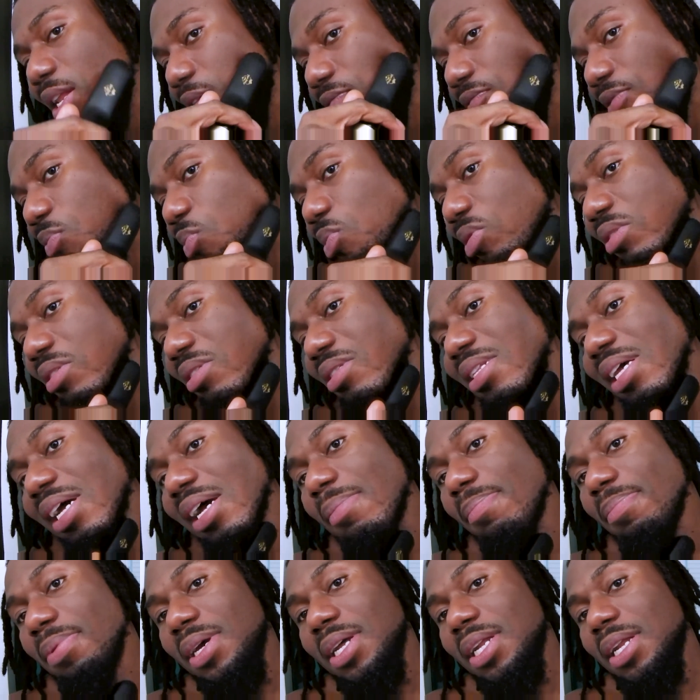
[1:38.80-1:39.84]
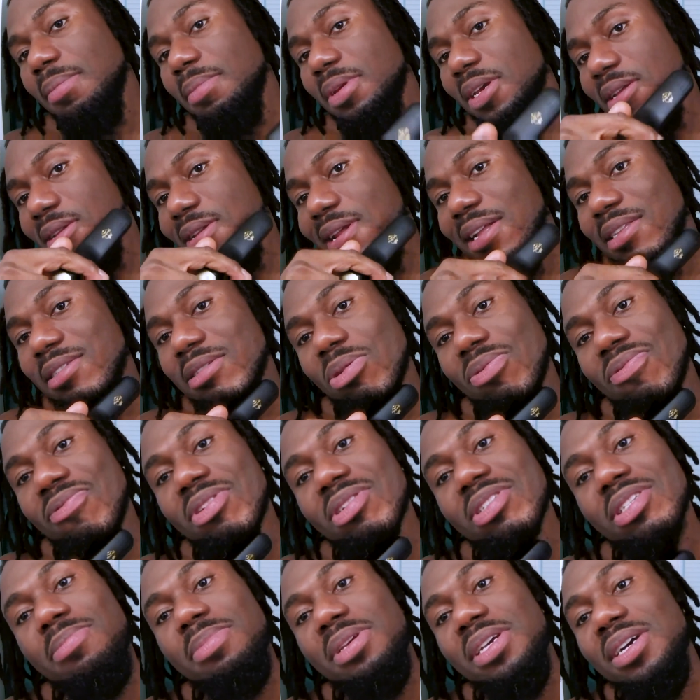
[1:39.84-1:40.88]
it wasn't damp. And I mean, that's
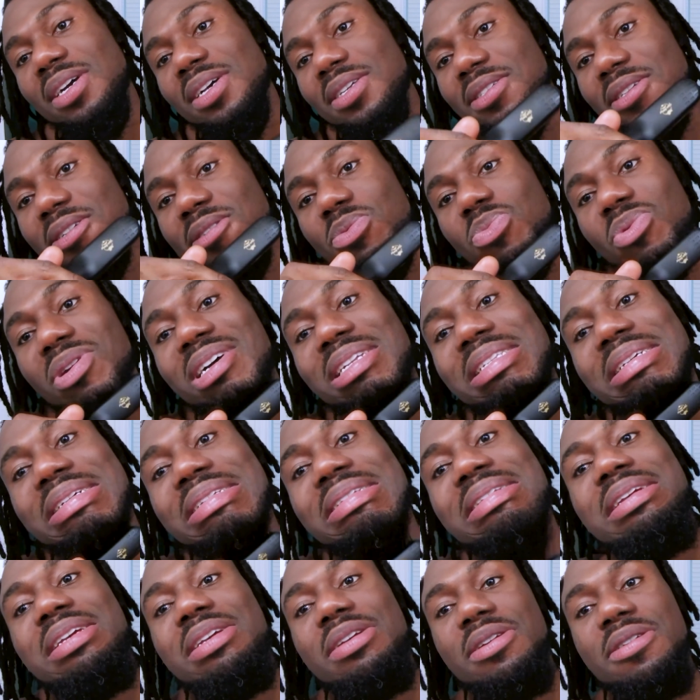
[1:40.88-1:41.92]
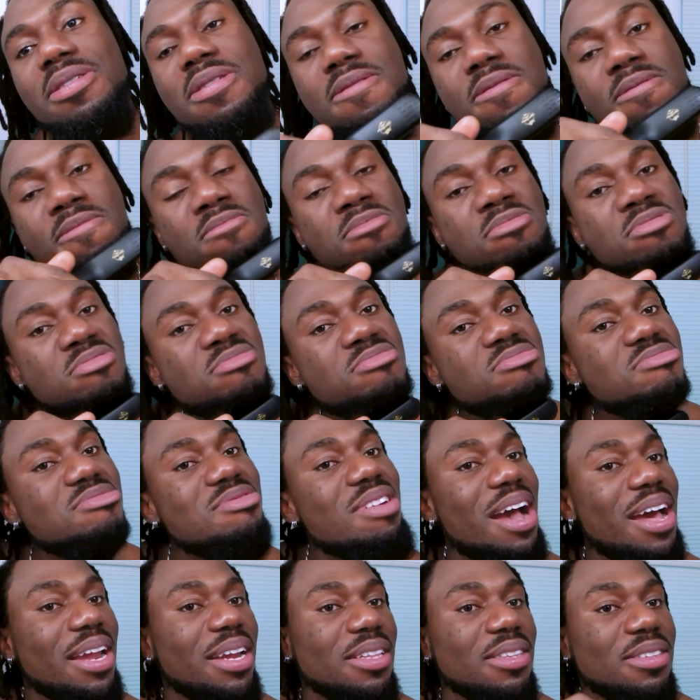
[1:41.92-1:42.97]
obviously because there's water in your ear
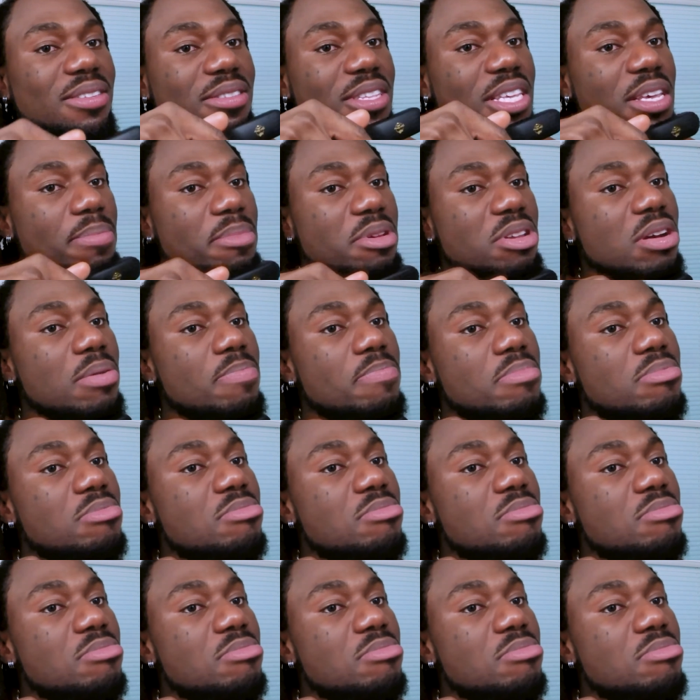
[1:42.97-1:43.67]
and it's steaming up.